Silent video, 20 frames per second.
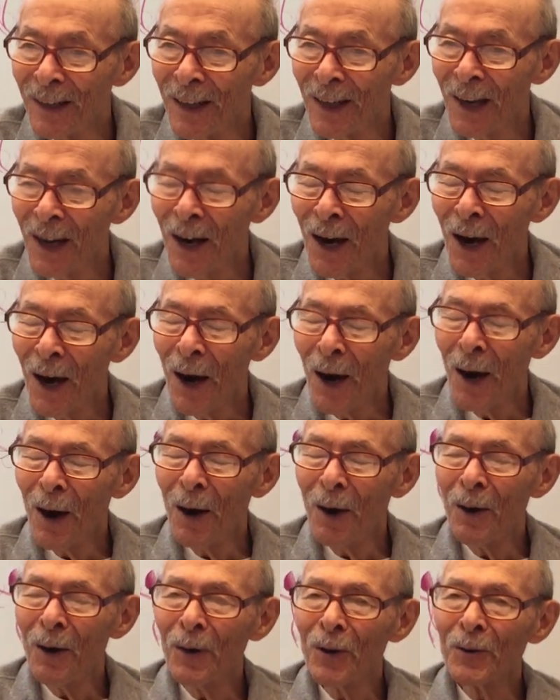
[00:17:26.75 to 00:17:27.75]
Mm.
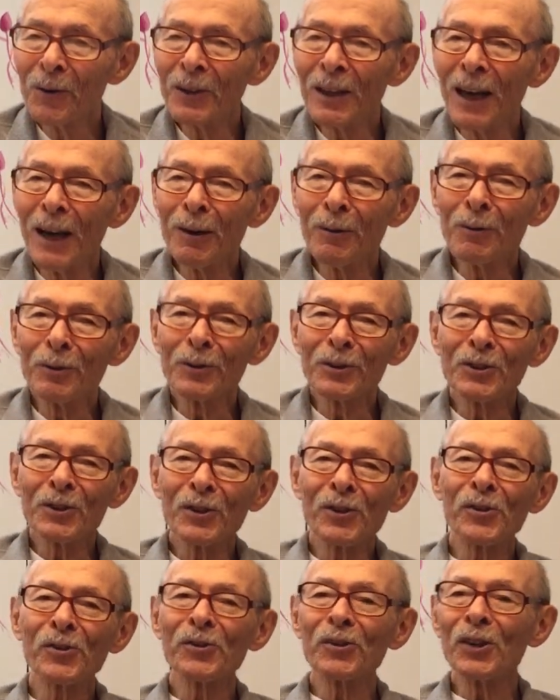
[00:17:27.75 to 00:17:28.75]
Oh, that
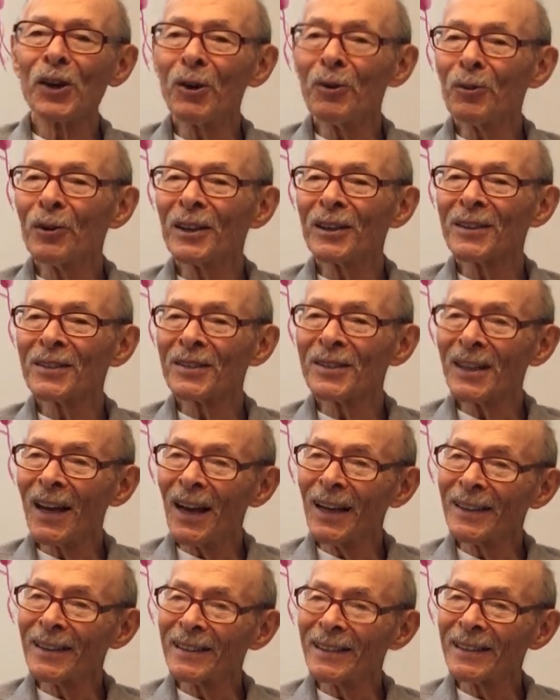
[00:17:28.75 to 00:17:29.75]
was so
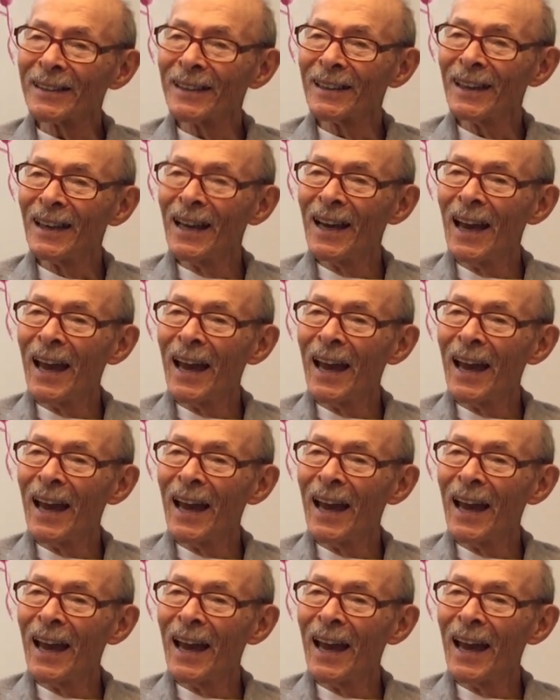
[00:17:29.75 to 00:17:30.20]
exciting.